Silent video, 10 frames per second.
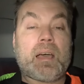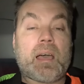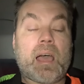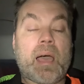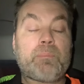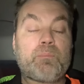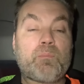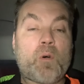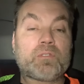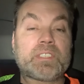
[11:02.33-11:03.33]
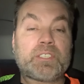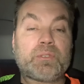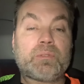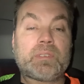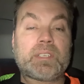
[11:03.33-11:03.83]
I'm mostly
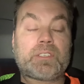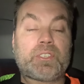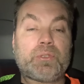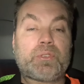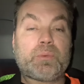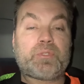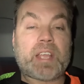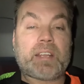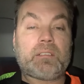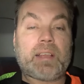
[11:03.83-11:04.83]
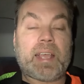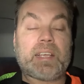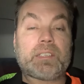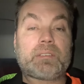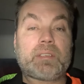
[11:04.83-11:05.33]
doing this YouTube channel
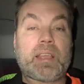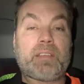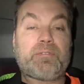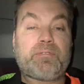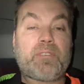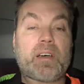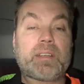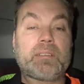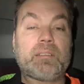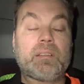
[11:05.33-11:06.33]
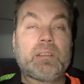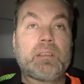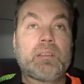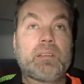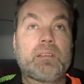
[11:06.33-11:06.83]
as a fun
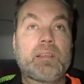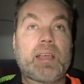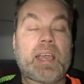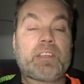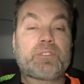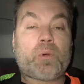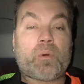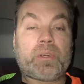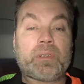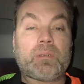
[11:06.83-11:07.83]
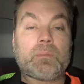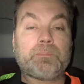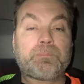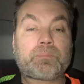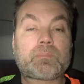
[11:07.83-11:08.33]
editorial
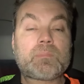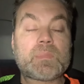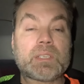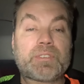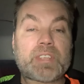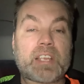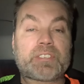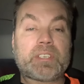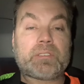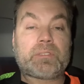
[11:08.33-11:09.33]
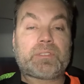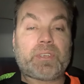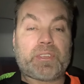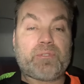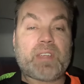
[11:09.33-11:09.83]
session
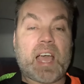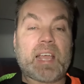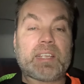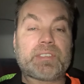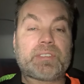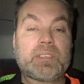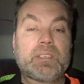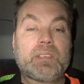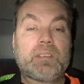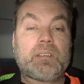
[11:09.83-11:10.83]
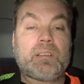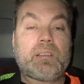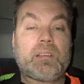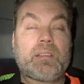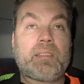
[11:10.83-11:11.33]
to you guys
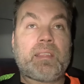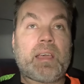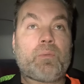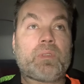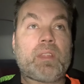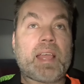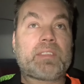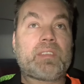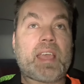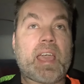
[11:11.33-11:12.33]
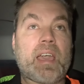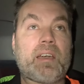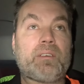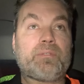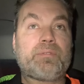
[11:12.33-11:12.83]
that would like to
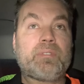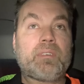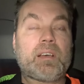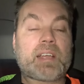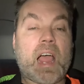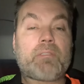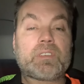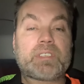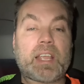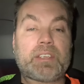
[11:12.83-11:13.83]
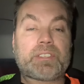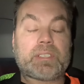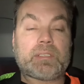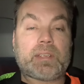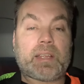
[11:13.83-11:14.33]
have a
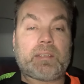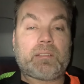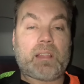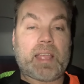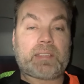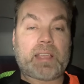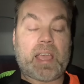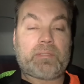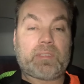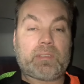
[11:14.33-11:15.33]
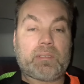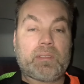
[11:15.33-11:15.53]
conversation and like to have the,